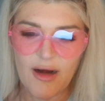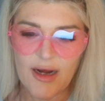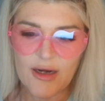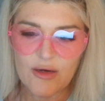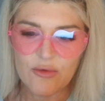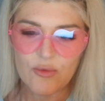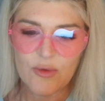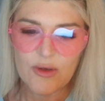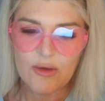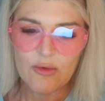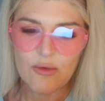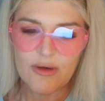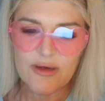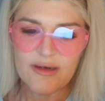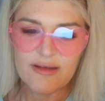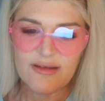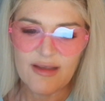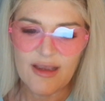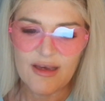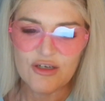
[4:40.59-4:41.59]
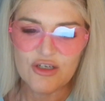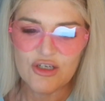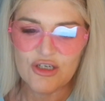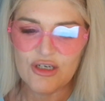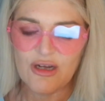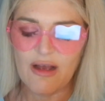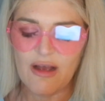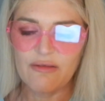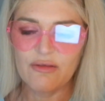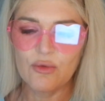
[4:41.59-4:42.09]
and a reorganization
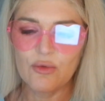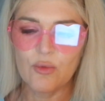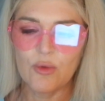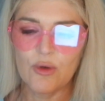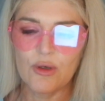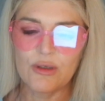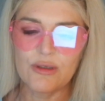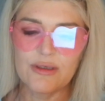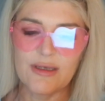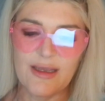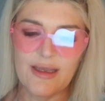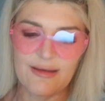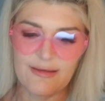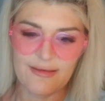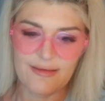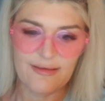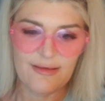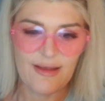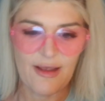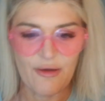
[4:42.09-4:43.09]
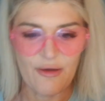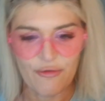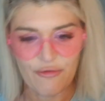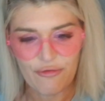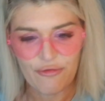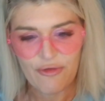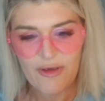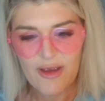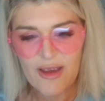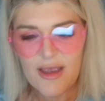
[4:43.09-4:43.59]
of the world
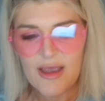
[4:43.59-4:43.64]
itself.